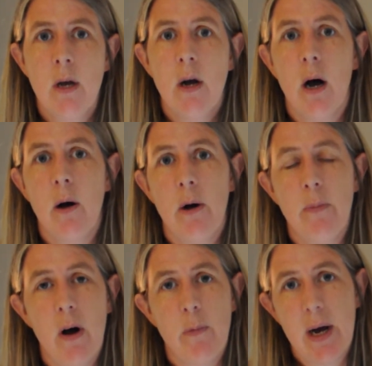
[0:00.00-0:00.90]

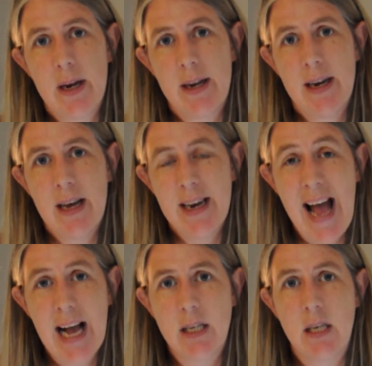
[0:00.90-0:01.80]
about an
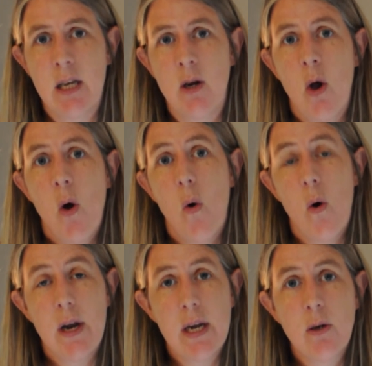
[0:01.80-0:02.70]
accident or
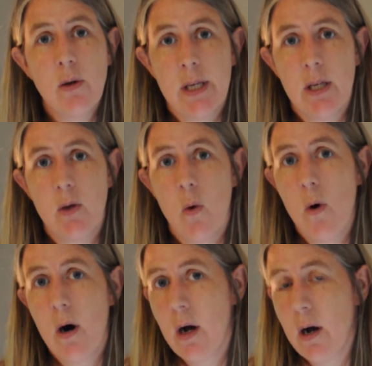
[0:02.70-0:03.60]
an illness
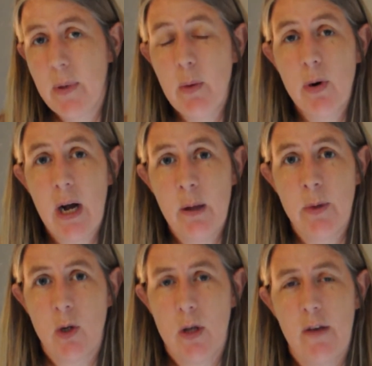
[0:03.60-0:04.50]
or a big
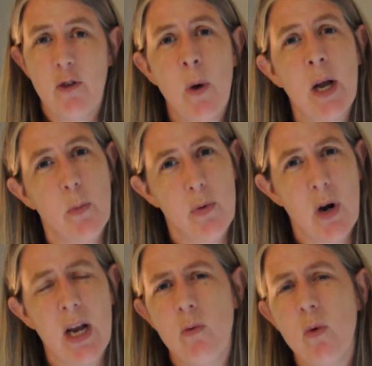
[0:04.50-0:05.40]
problem in your life, you might
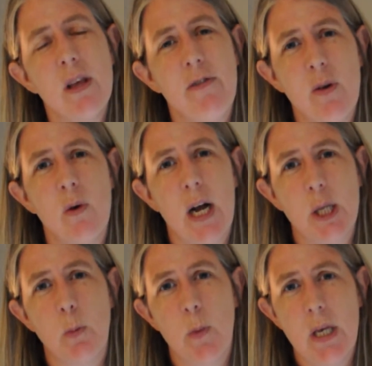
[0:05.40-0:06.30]
pray and really feel
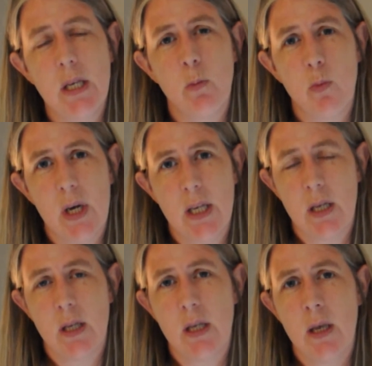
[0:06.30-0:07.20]
God's peace and
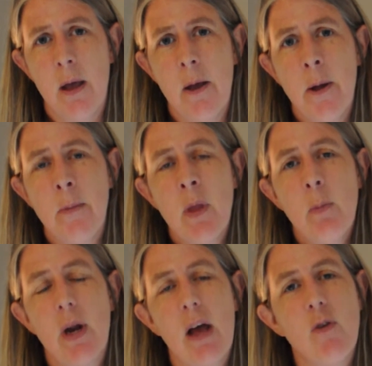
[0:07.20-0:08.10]
presence.
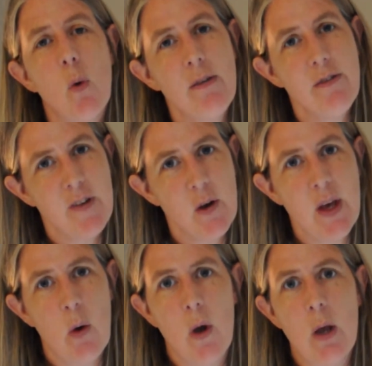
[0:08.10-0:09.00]
But have you ever felt
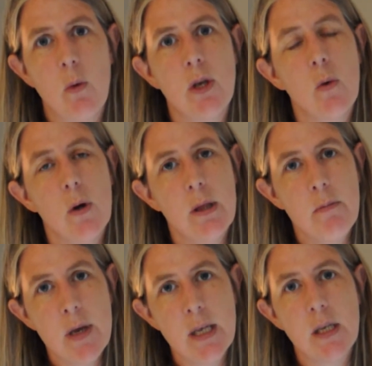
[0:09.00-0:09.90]
that way when you were in the
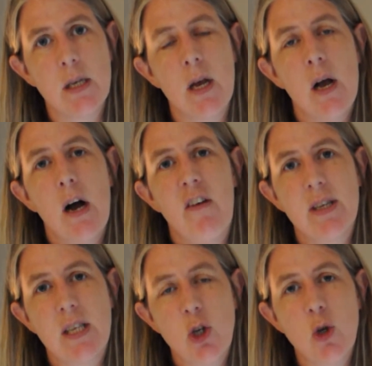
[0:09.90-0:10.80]
midst of
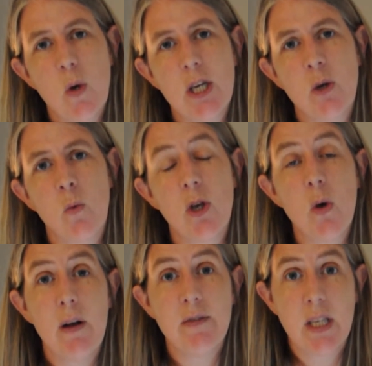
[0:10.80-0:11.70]
a situation where
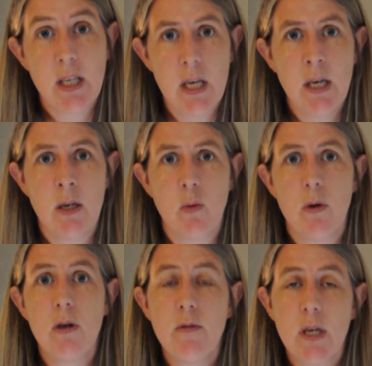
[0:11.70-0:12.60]
you have sinned,
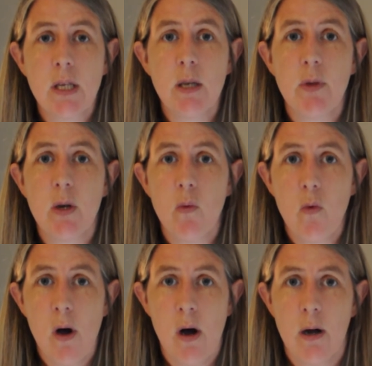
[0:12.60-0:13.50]
where you have done something
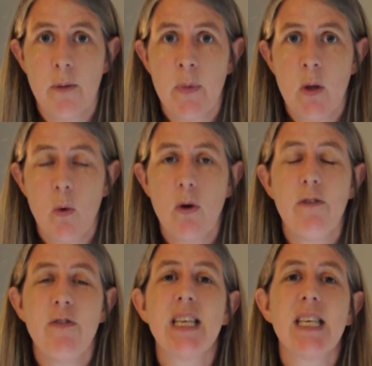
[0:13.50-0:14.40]
wrong, where you're
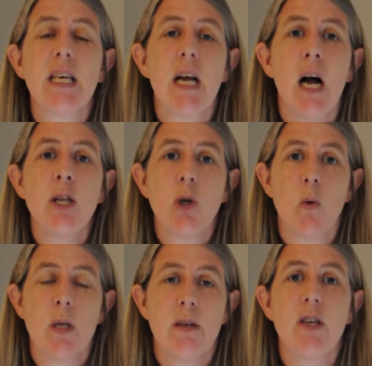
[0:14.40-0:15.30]
facing the
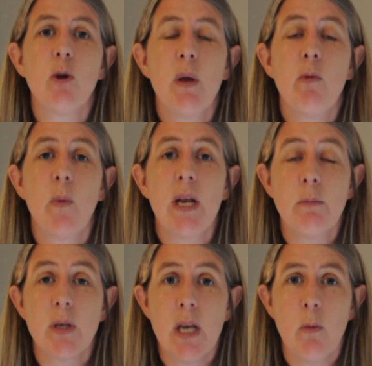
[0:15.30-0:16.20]
consequence of other people being
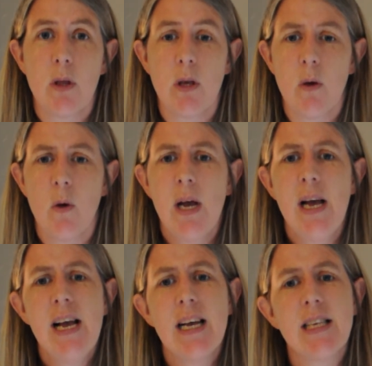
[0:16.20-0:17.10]
upset with you?
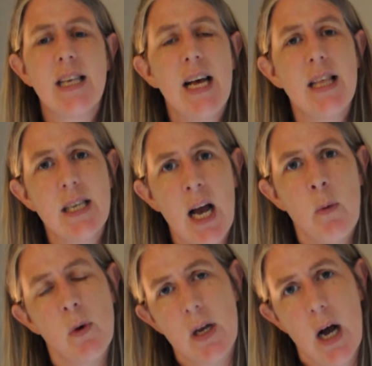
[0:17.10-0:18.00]
Is that the
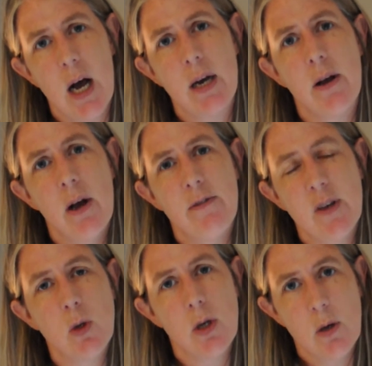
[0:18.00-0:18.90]
time when God
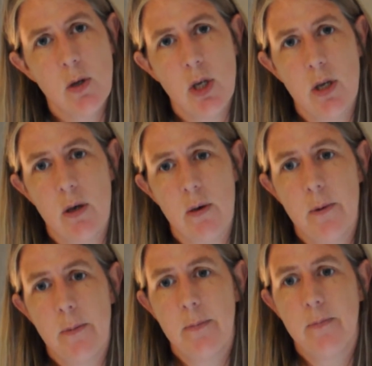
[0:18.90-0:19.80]
feels close to you?
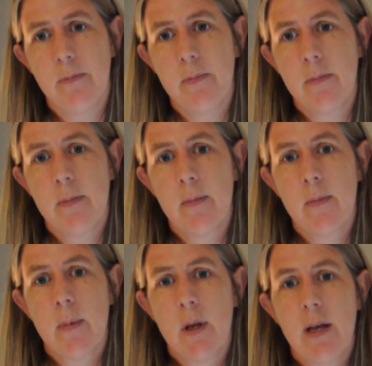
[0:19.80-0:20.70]

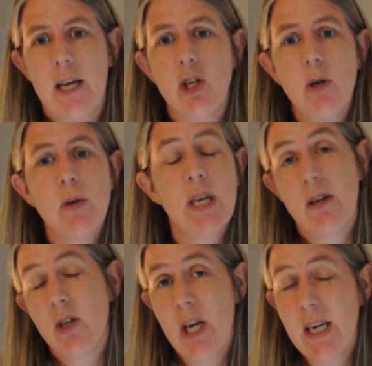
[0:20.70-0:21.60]
It shows here
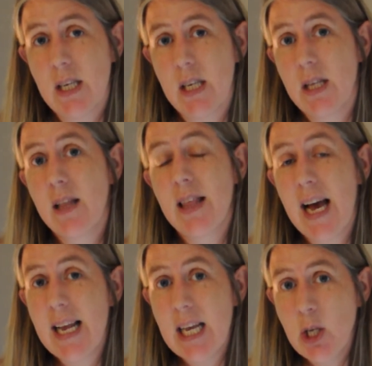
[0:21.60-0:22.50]
in Genesis
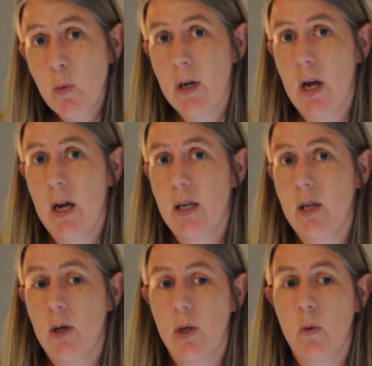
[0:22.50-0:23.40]
that is when God
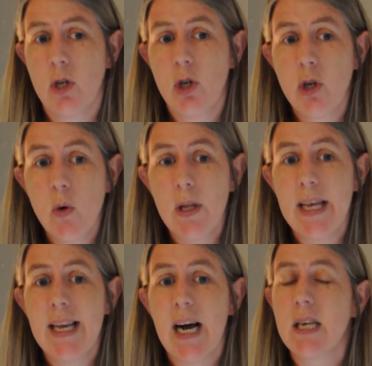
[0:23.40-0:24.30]
is close to us.
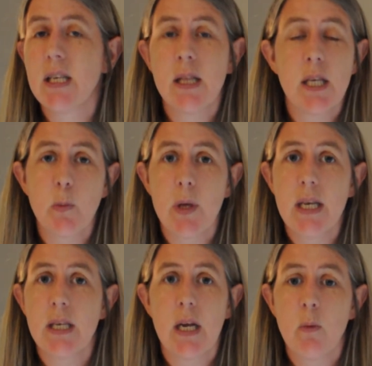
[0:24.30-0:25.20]
Surely God is in this
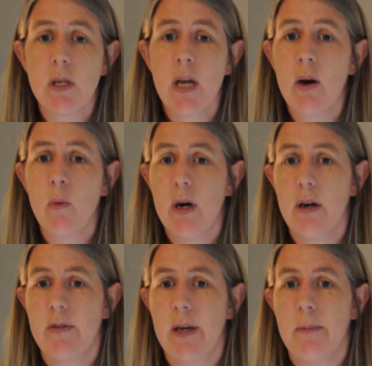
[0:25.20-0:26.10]
place and I was not aware
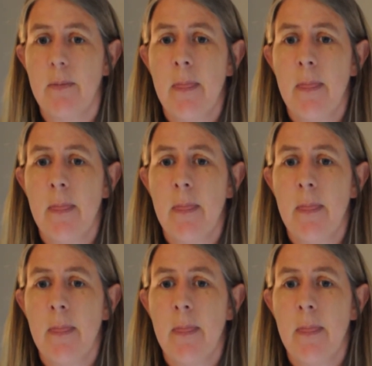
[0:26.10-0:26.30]
of it.